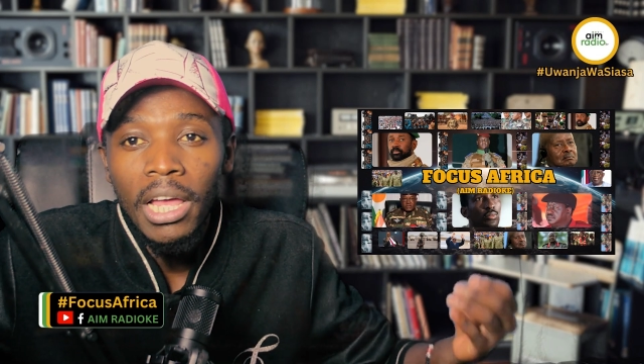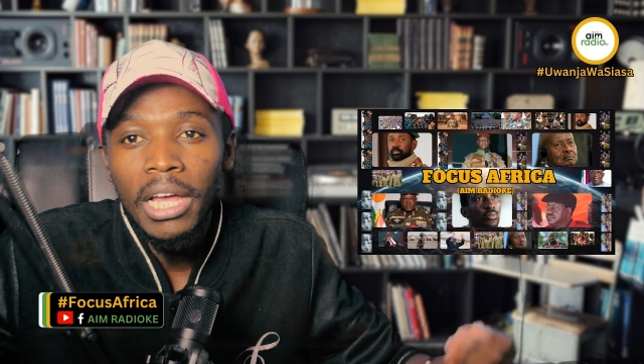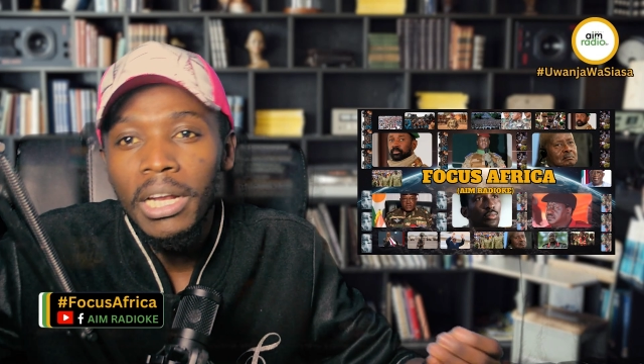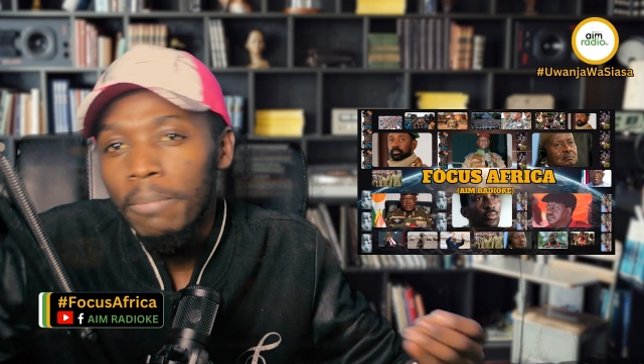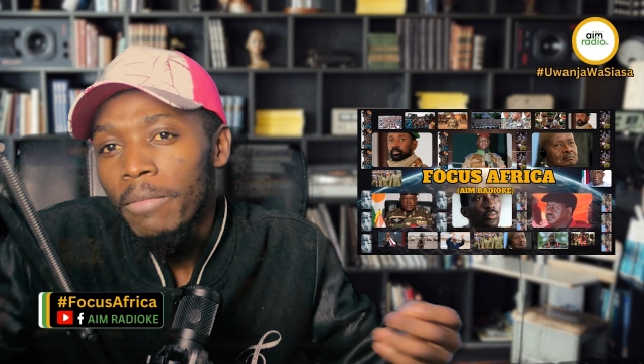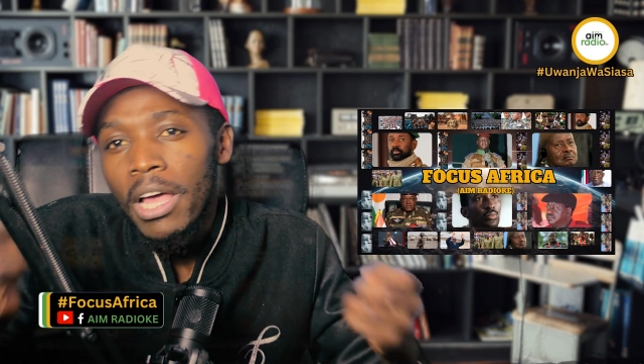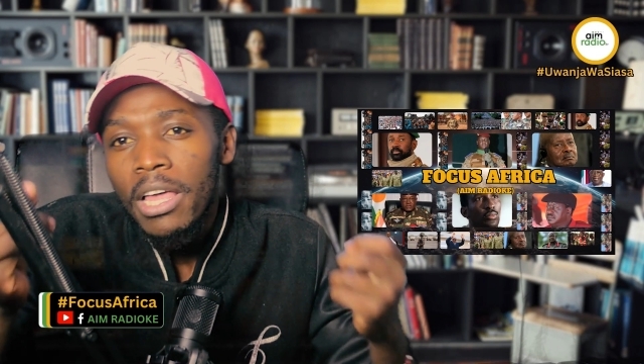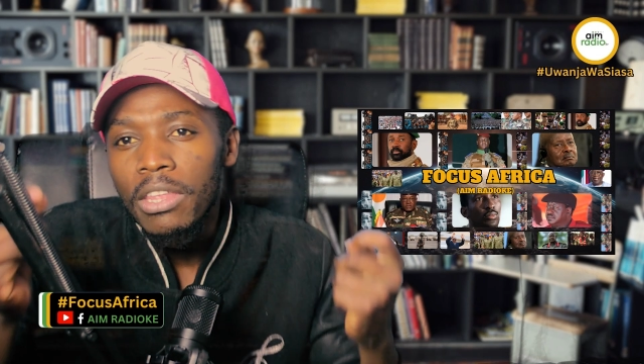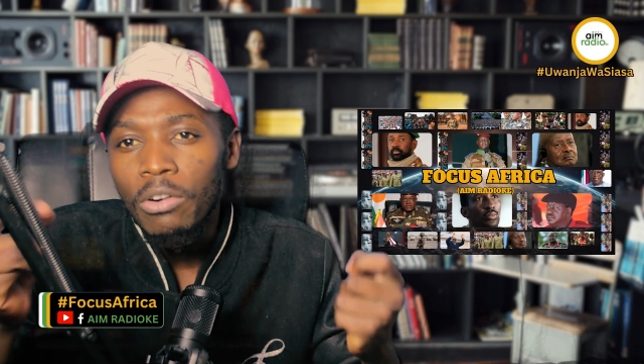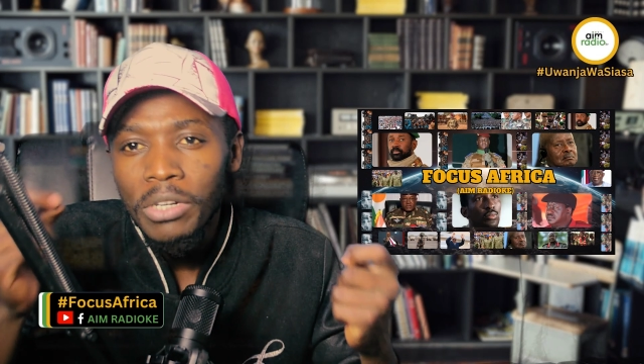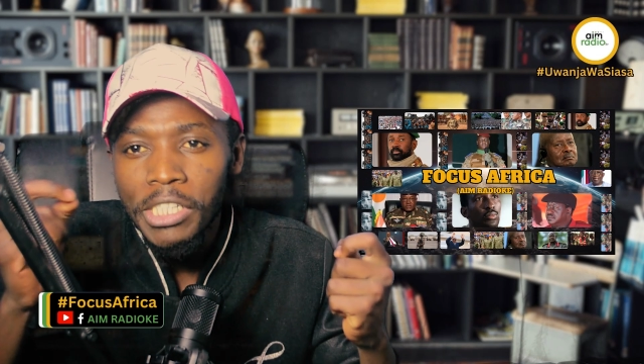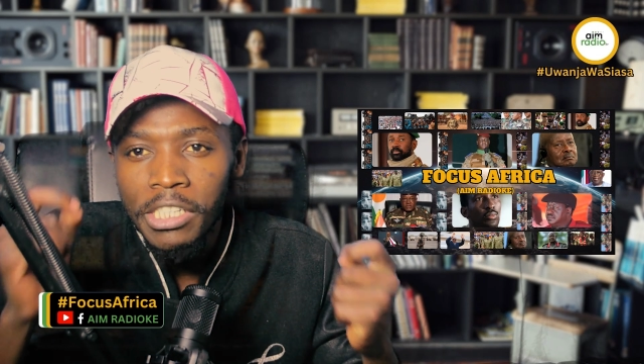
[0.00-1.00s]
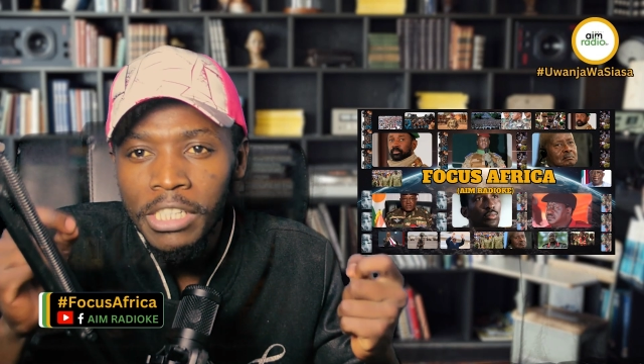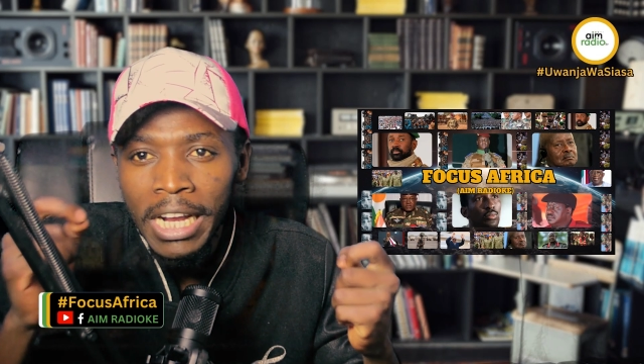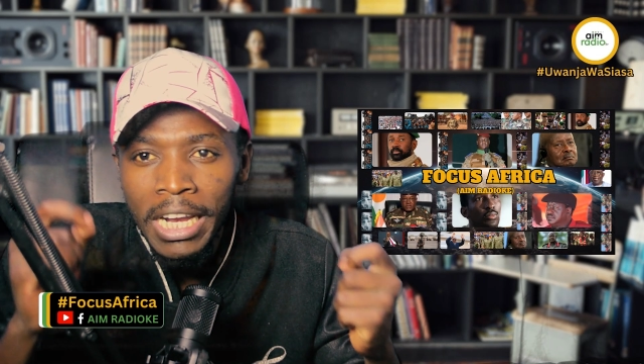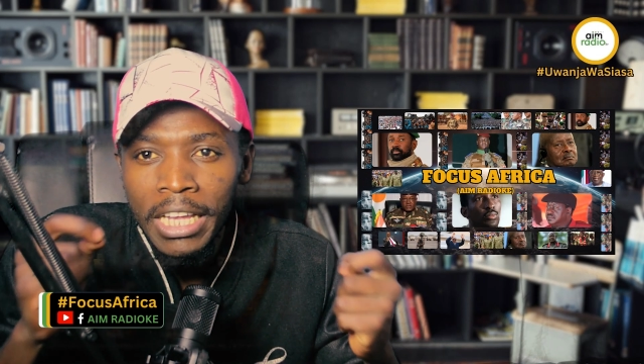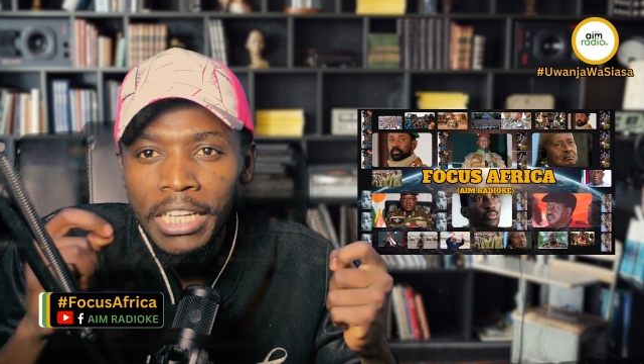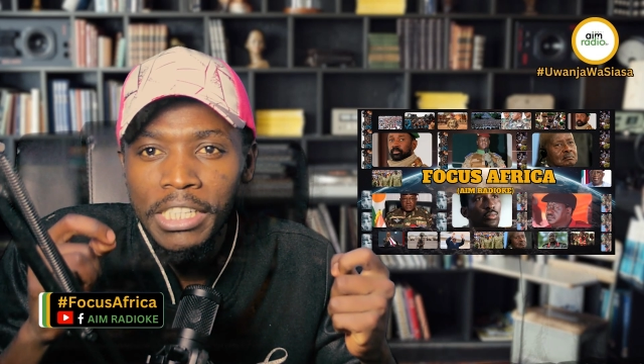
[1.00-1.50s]
and the
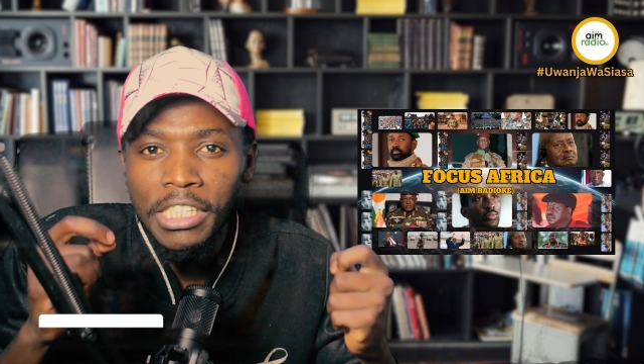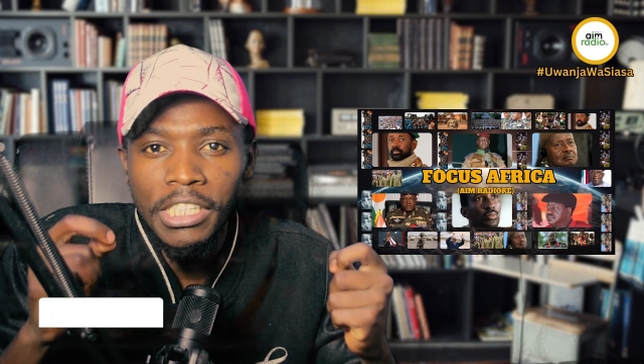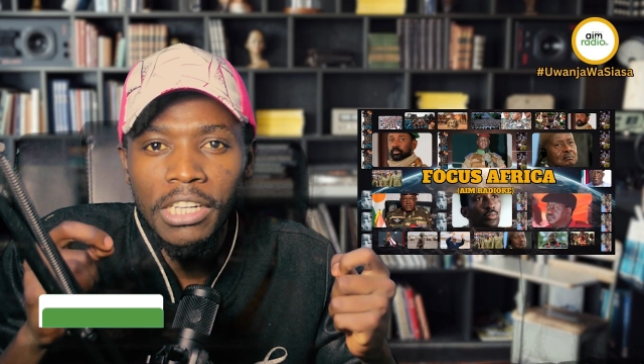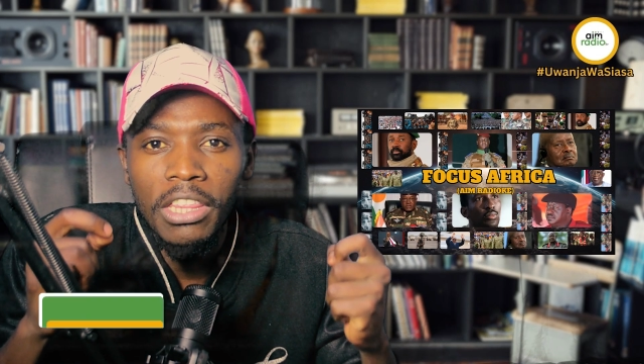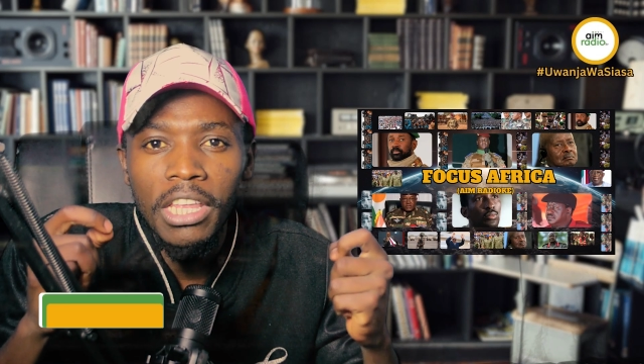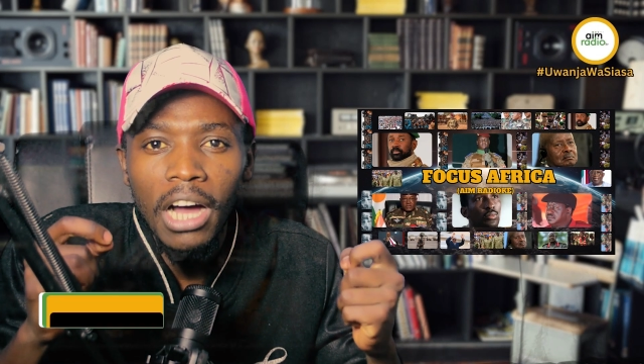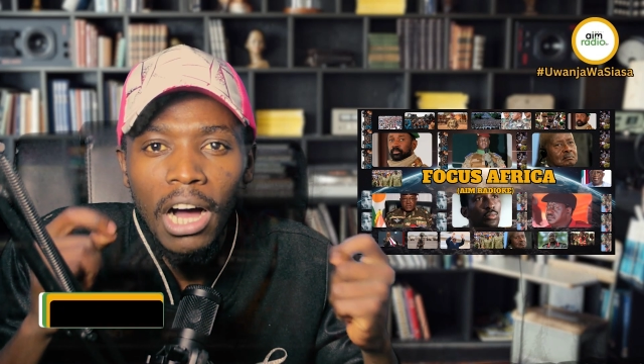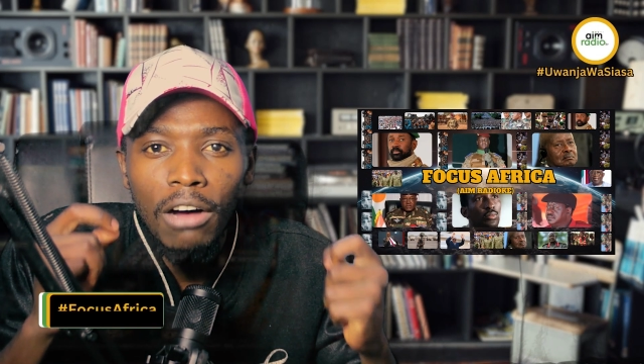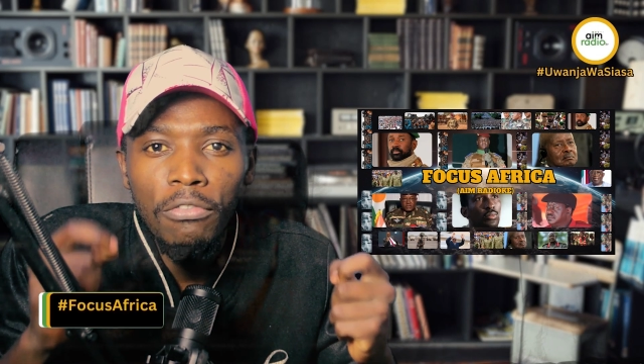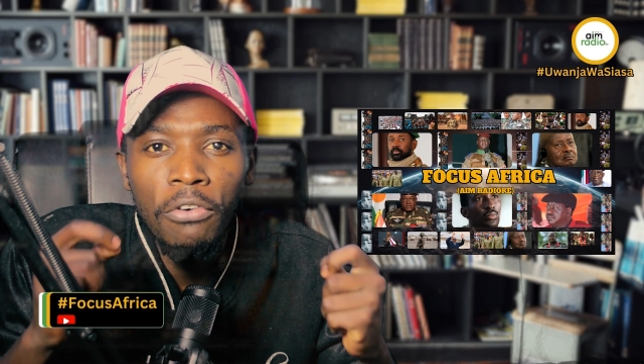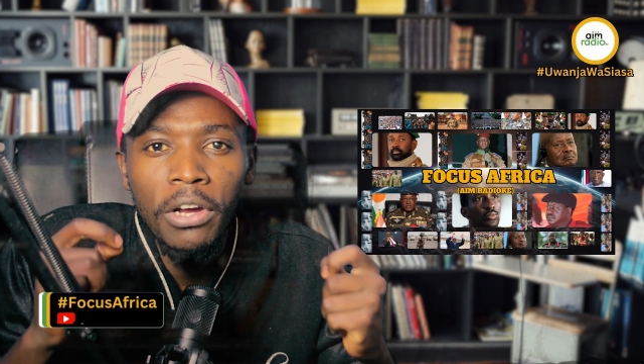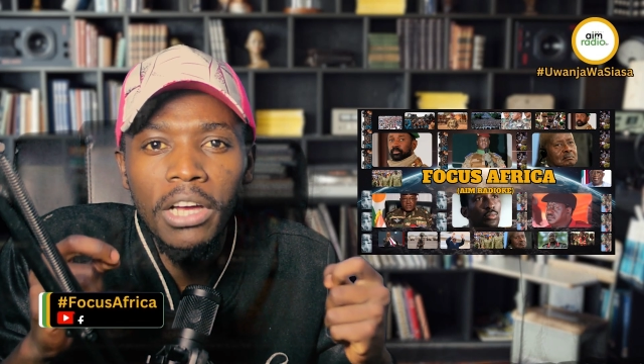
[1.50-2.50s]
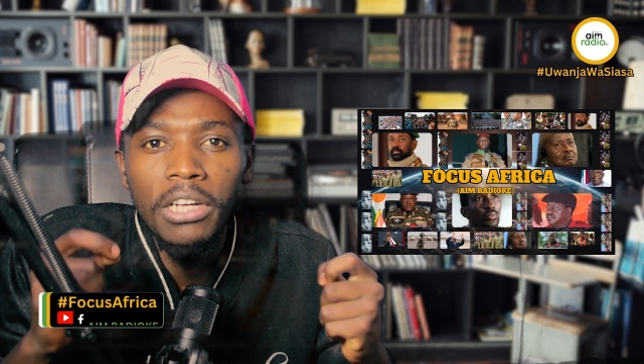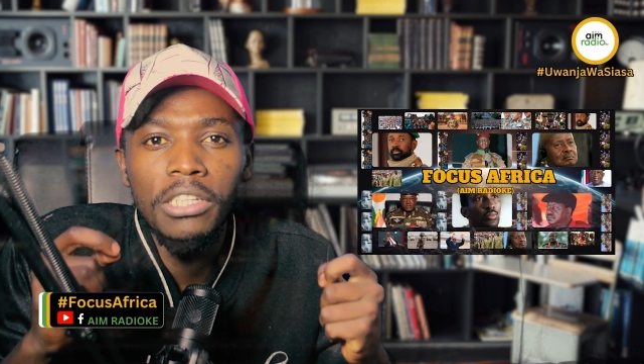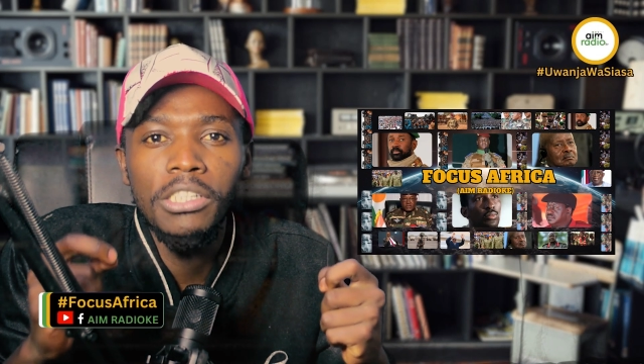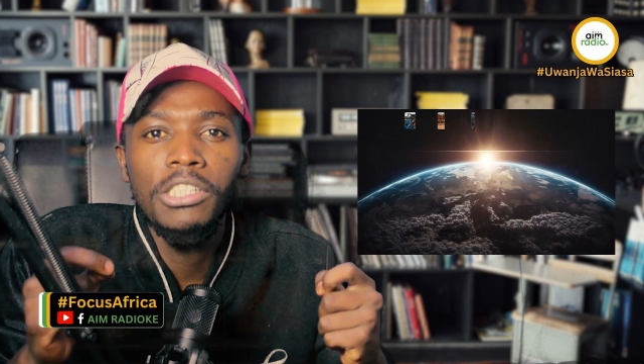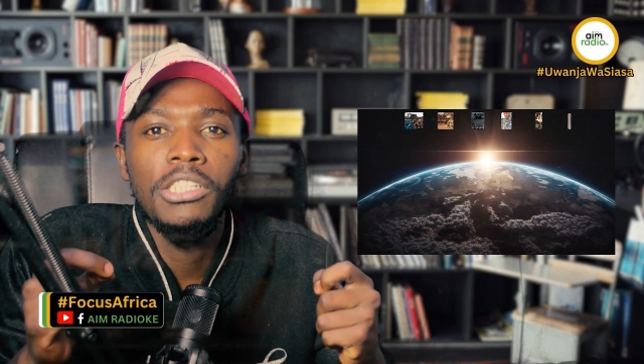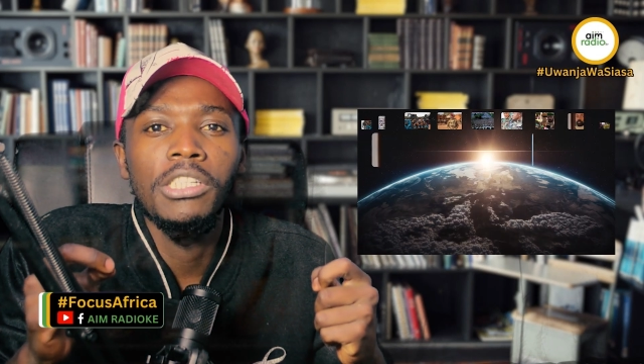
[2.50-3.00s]
resilience that the
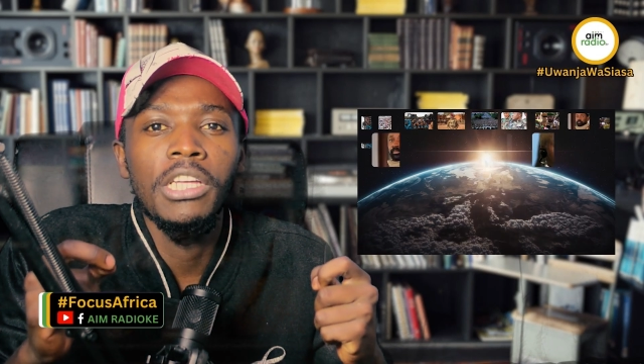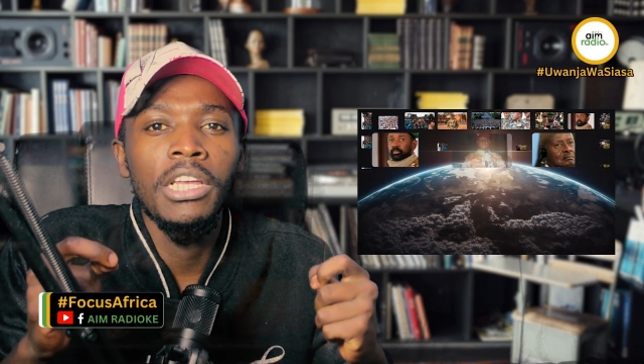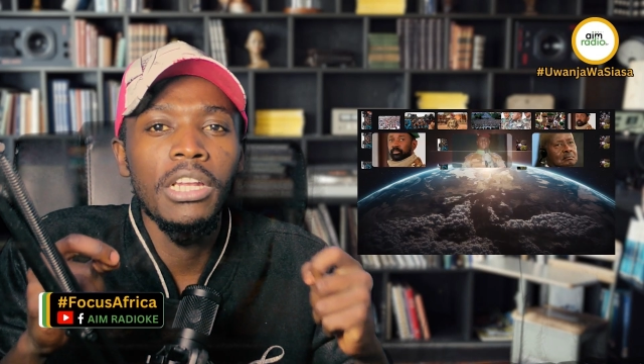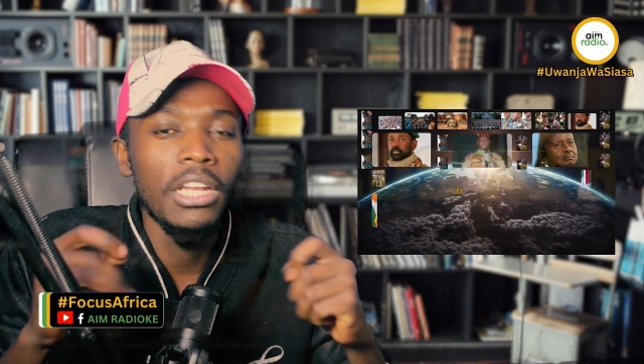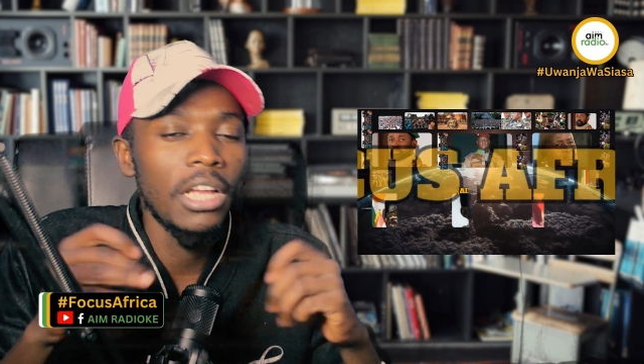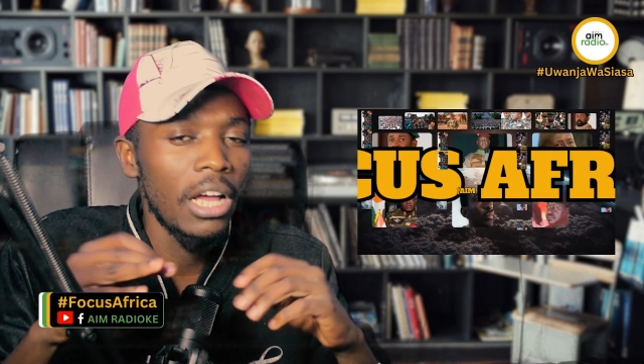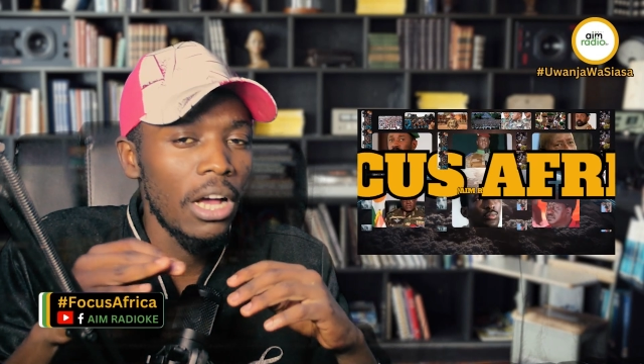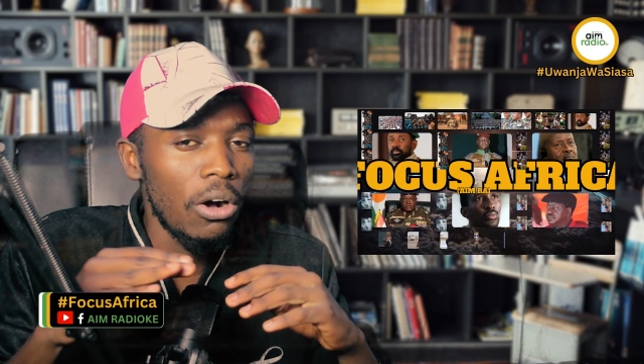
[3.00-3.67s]
Africans in